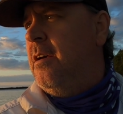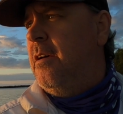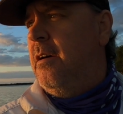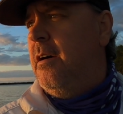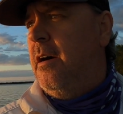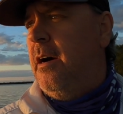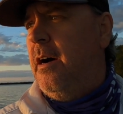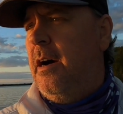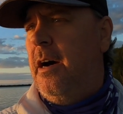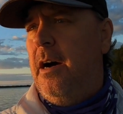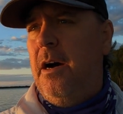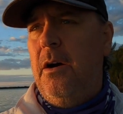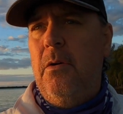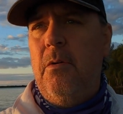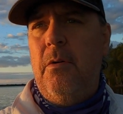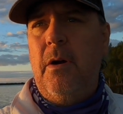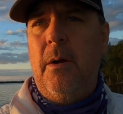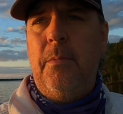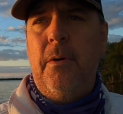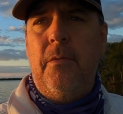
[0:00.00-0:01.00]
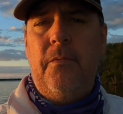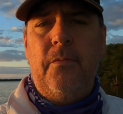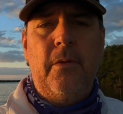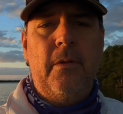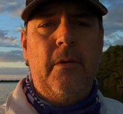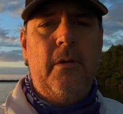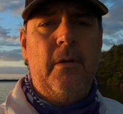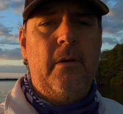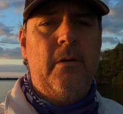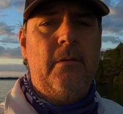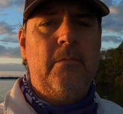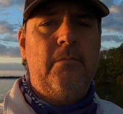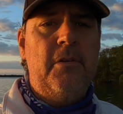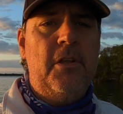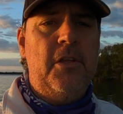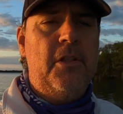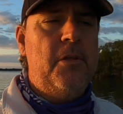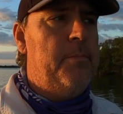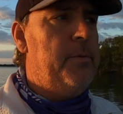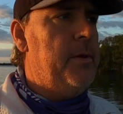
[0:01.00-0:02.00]
We're up off
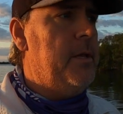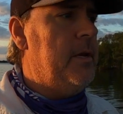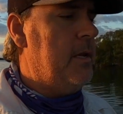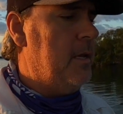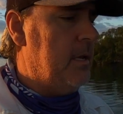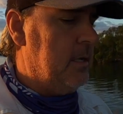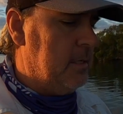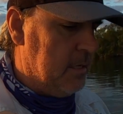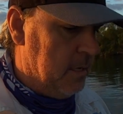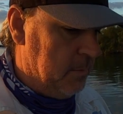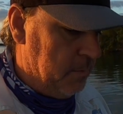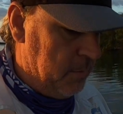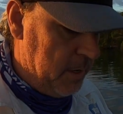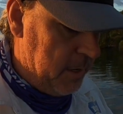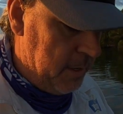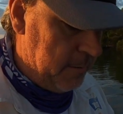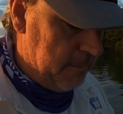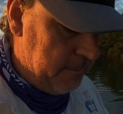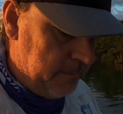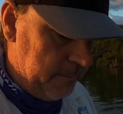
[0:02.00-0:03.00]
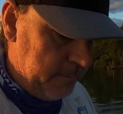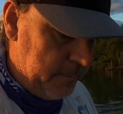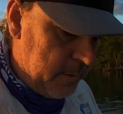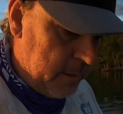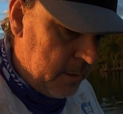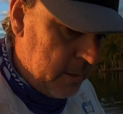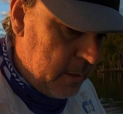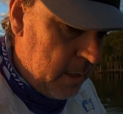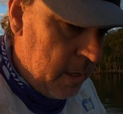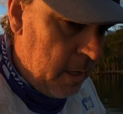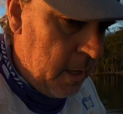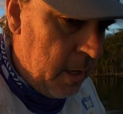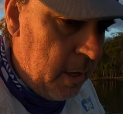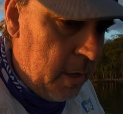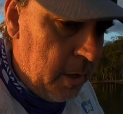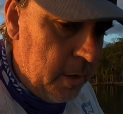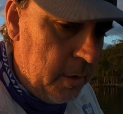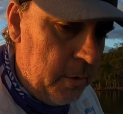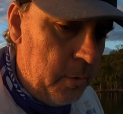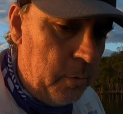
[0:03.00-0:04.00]
near the pin there somewhere.
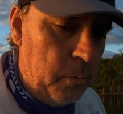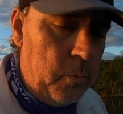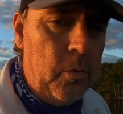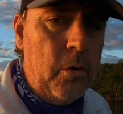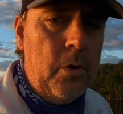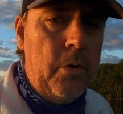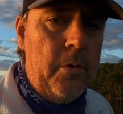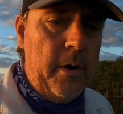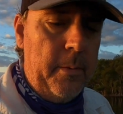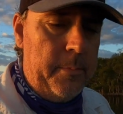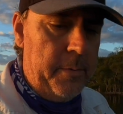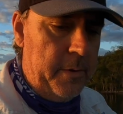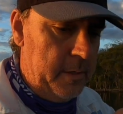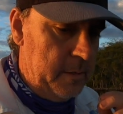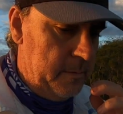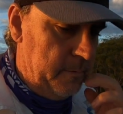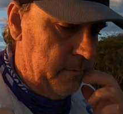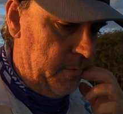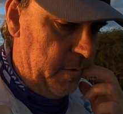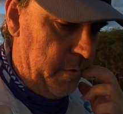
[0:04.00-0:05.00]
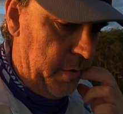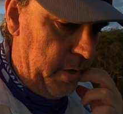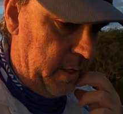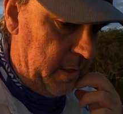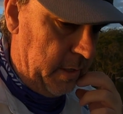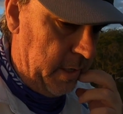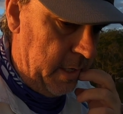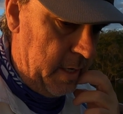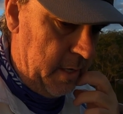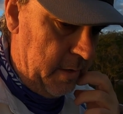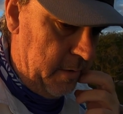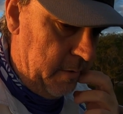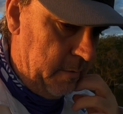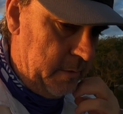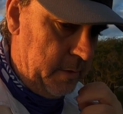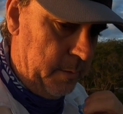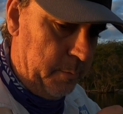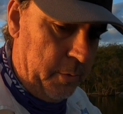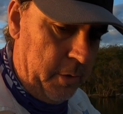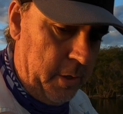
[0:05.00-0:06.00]
The water up here is very clear,
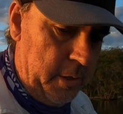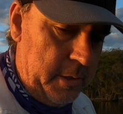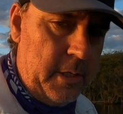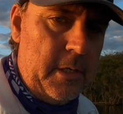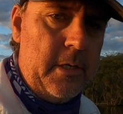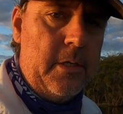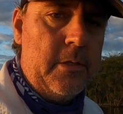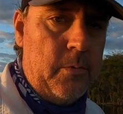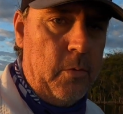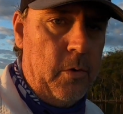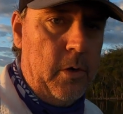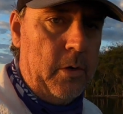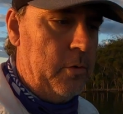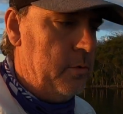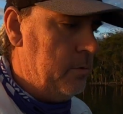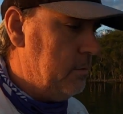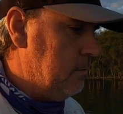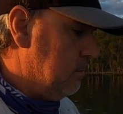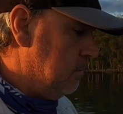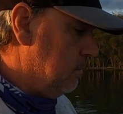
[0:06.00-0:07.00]
surprisingly, it's quite good.